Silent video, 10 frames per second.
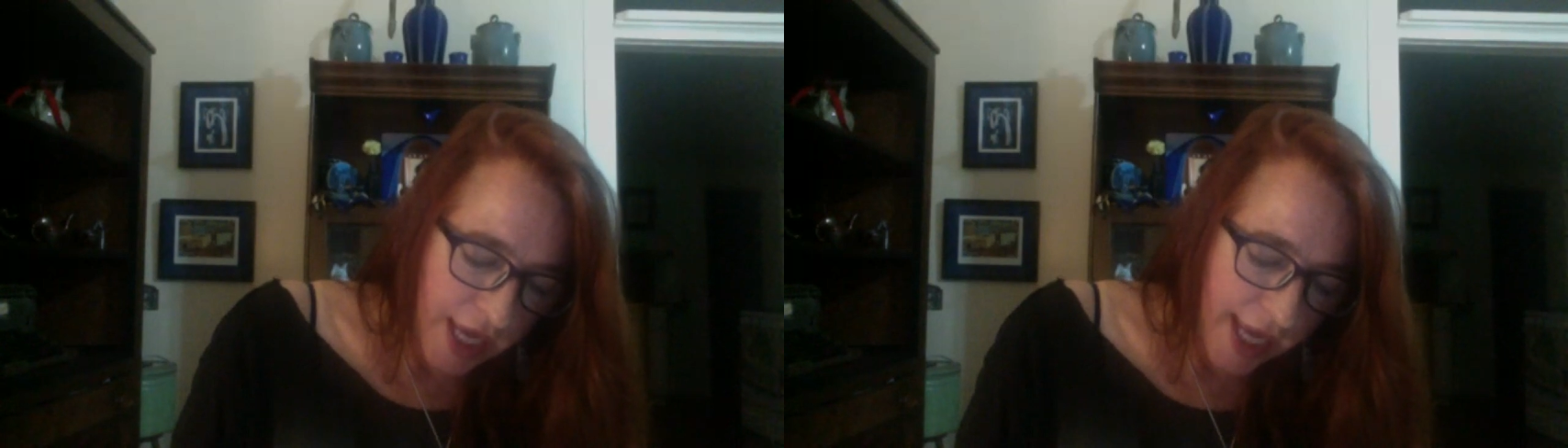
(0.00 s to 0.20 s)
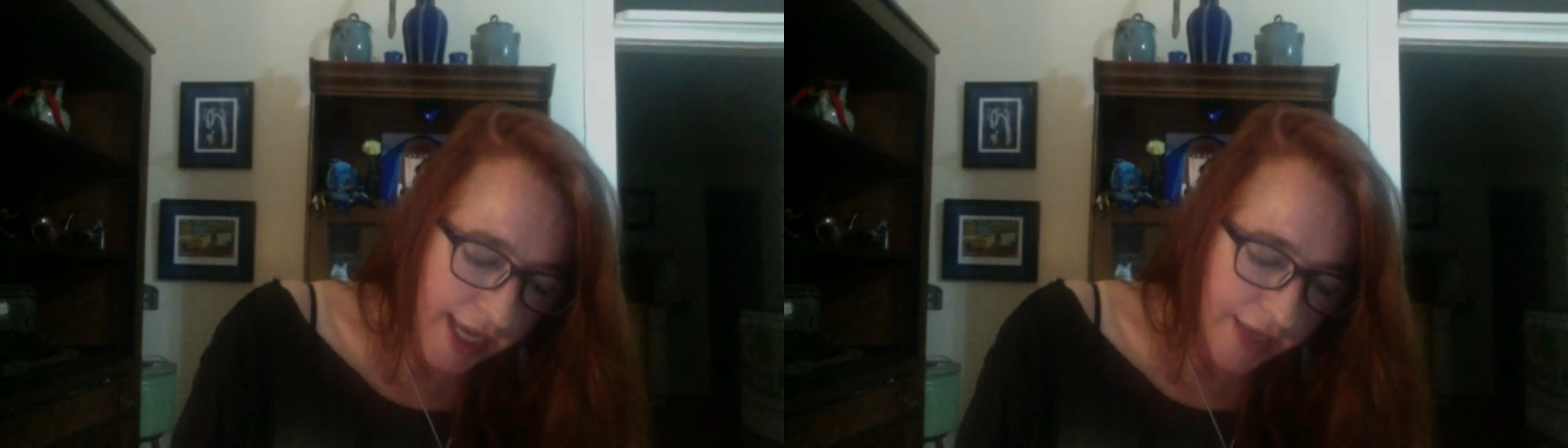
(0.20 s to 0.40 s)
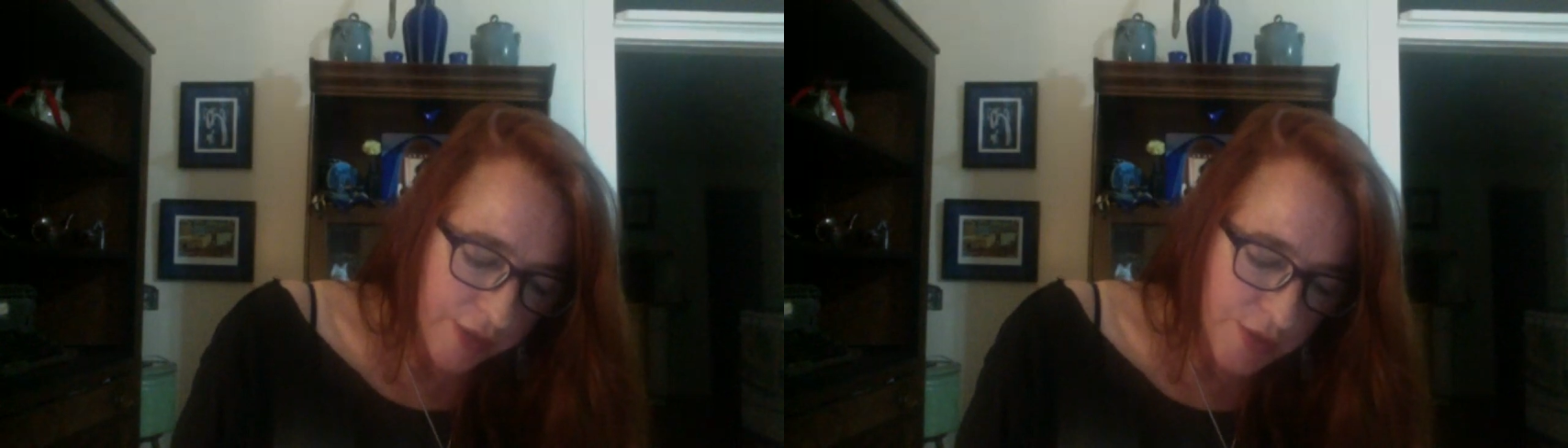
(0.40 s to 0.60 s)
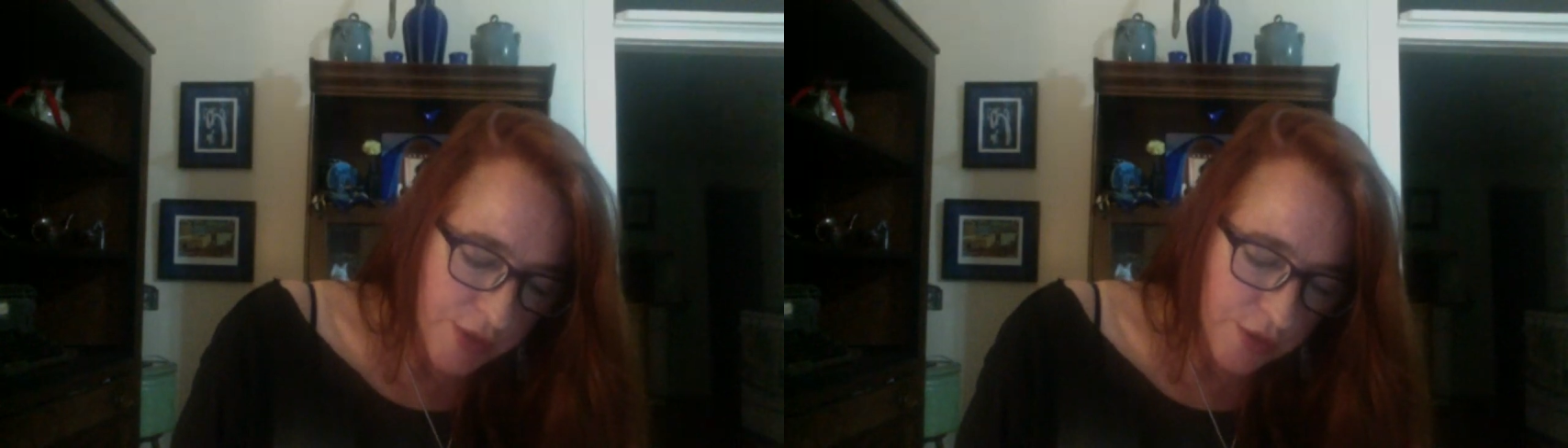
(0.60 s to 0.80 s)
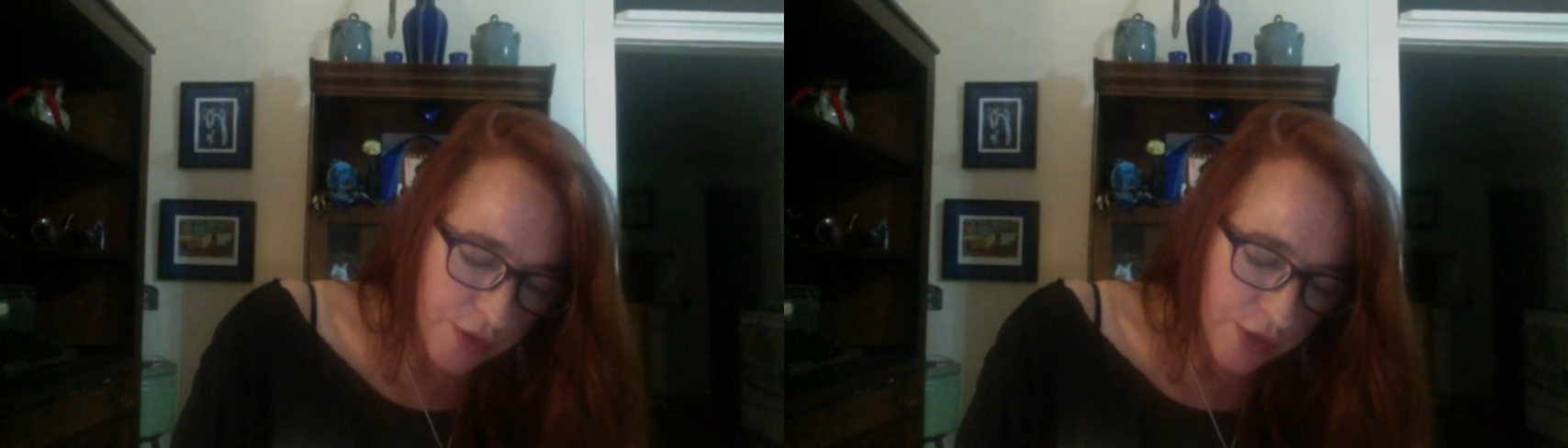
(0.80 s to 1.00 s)
ad
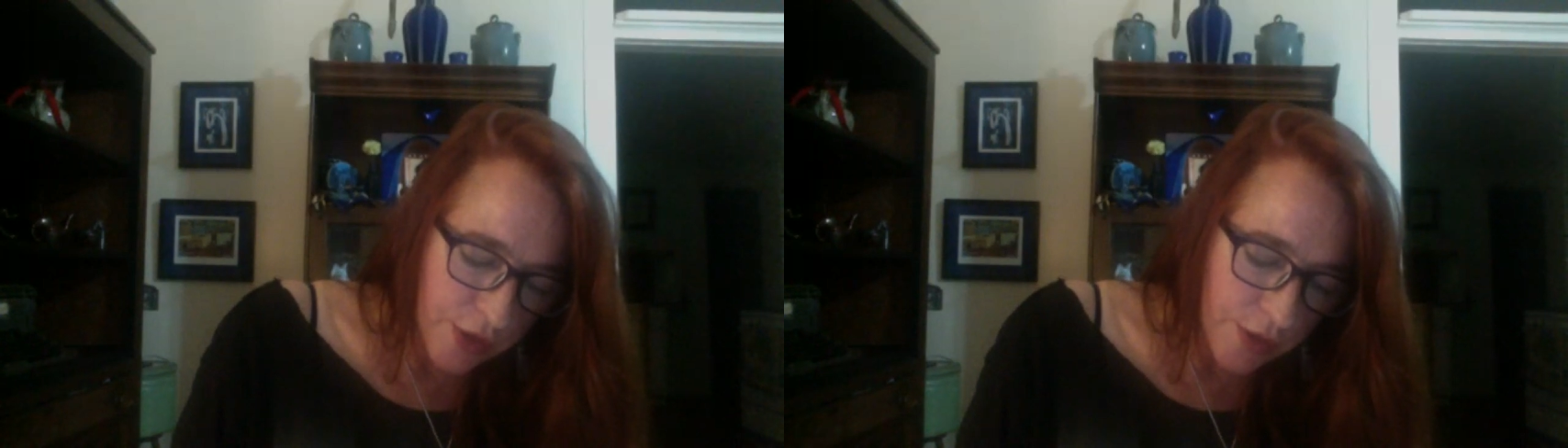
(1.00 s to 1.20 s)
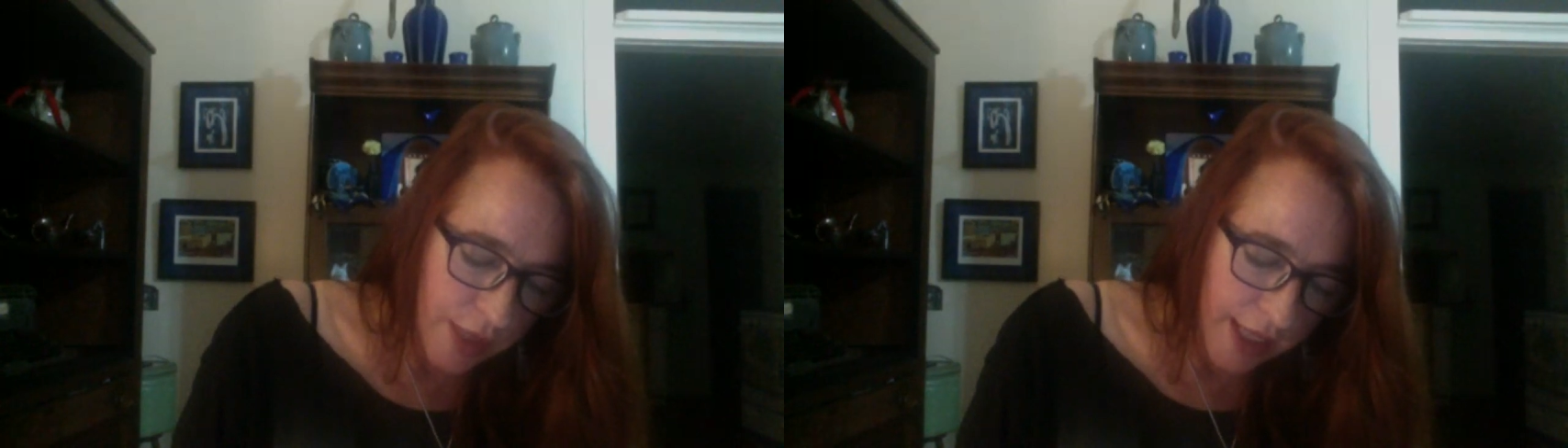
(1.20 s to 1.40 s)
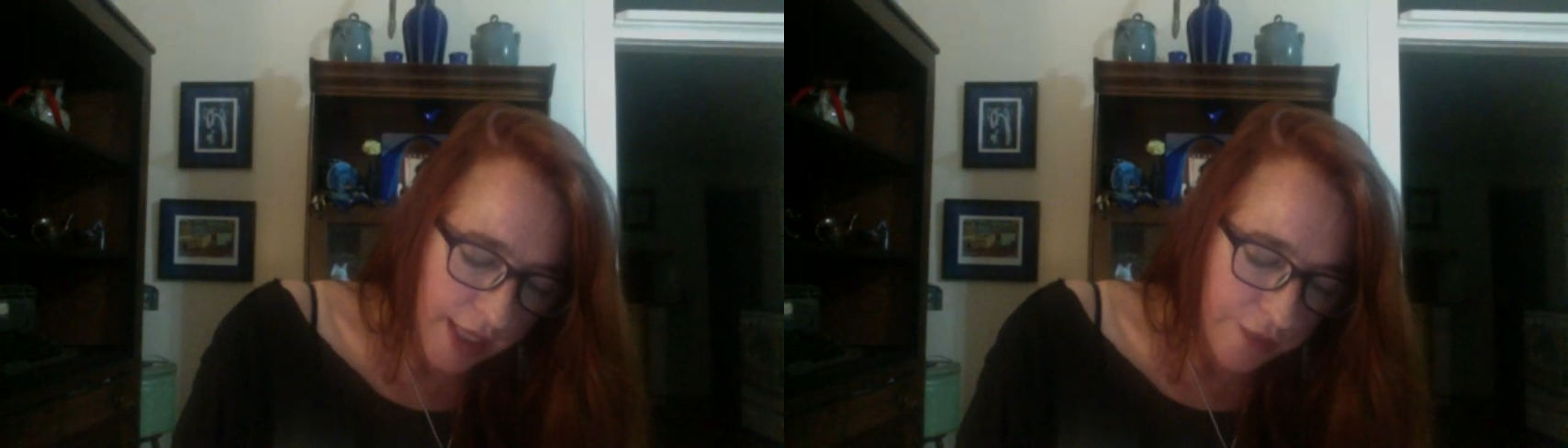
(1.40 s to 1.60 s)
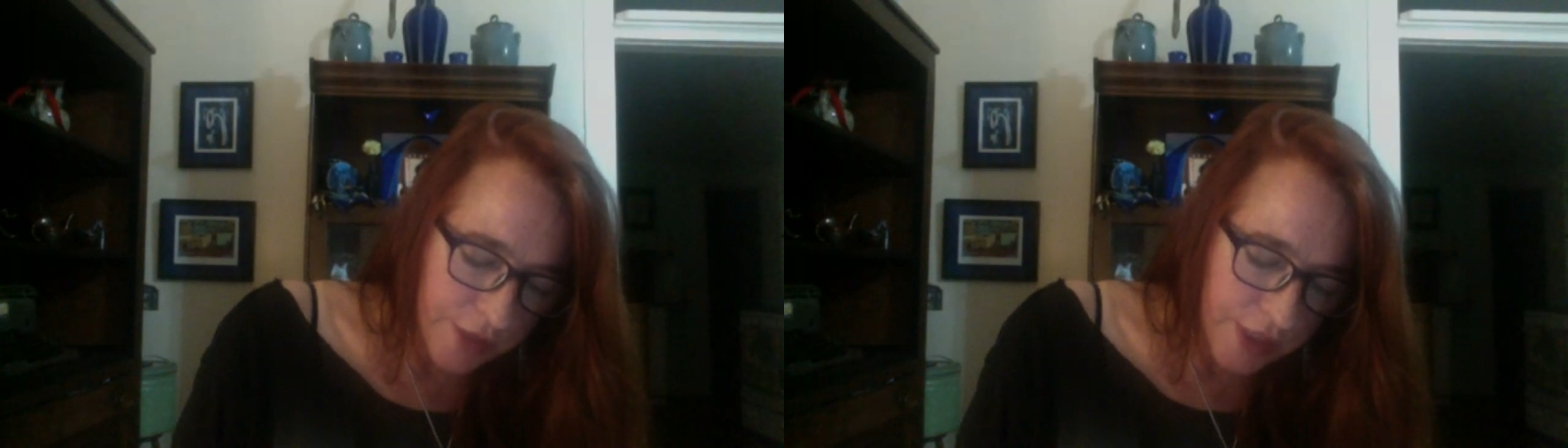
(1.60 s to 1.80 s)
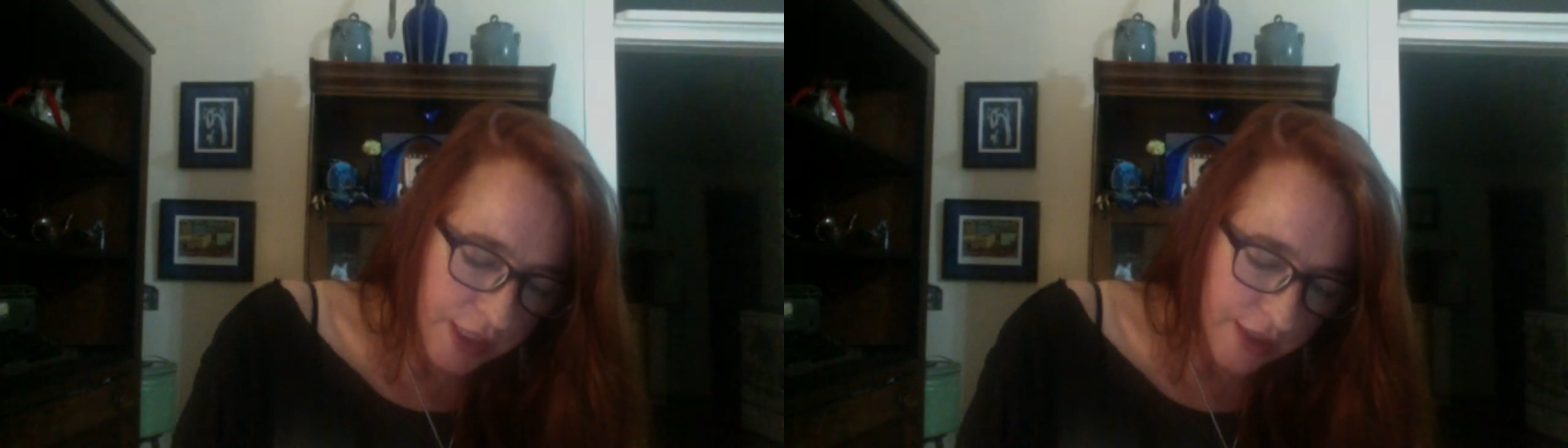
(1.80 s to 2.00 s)
absurdo, ad
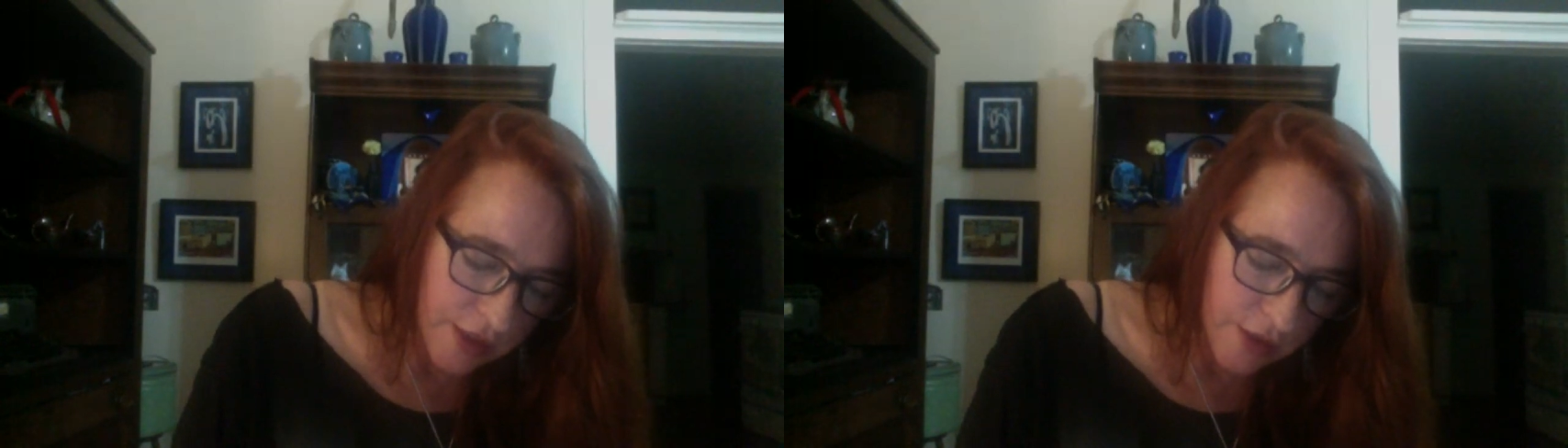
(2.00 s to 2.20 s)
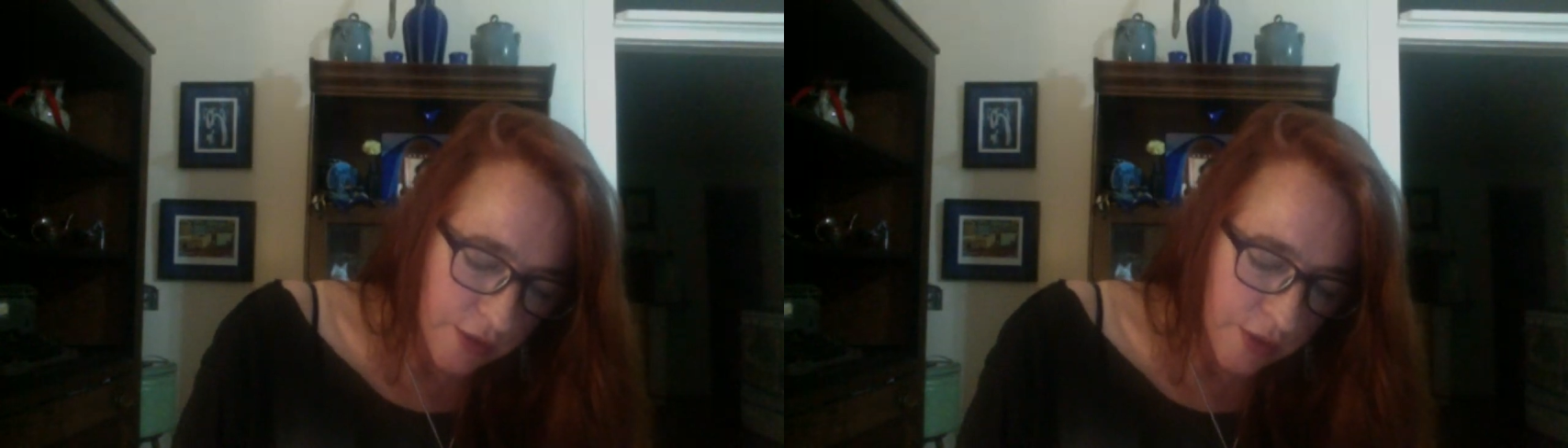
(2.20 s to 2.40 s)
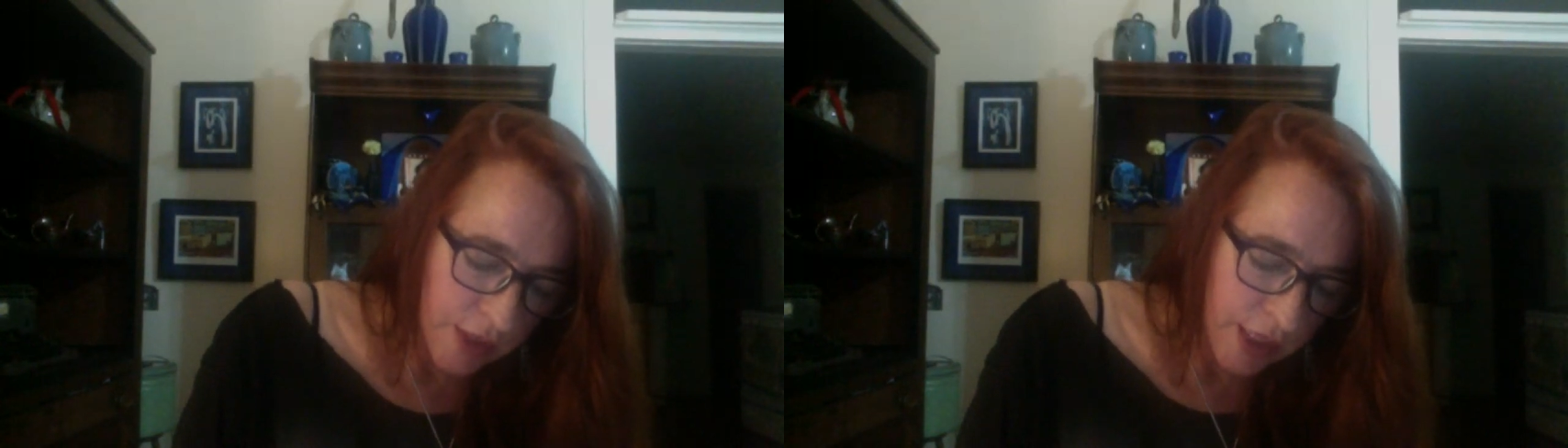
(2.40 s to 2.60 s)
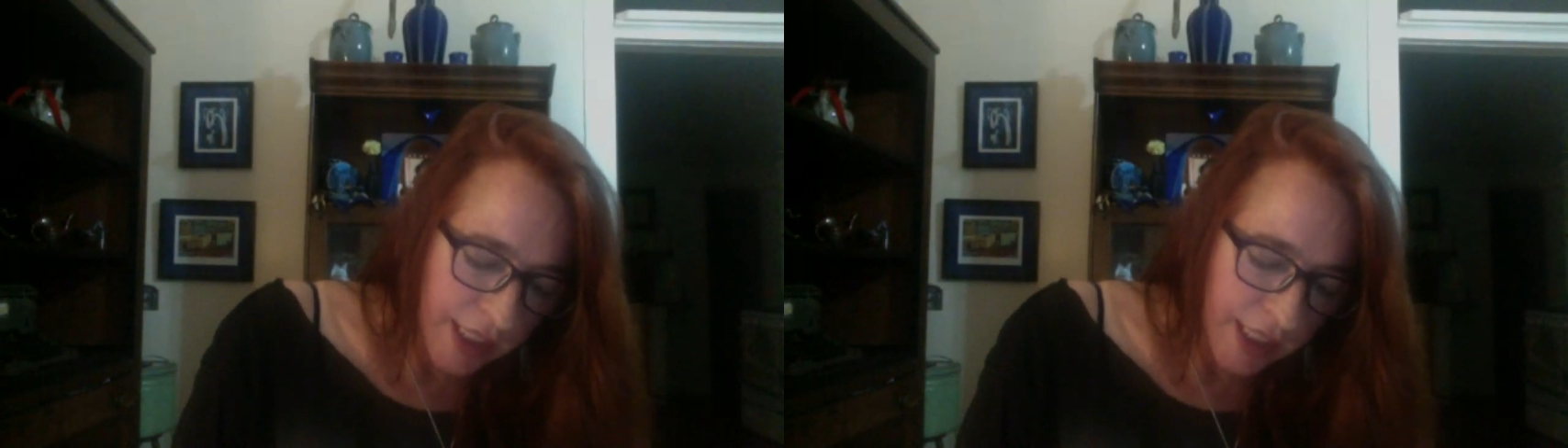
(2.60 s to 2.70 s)
reducto.